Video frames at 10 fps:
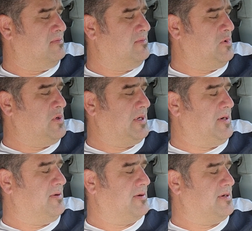Ooh, you can
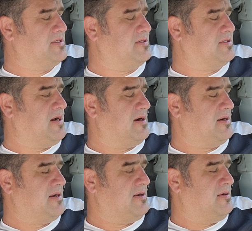hear the crystals
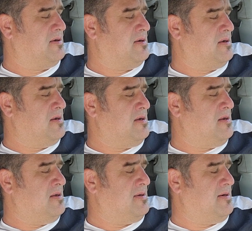talking to you.
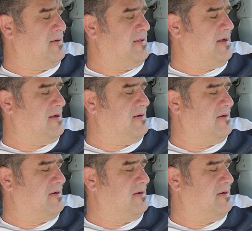You hear that?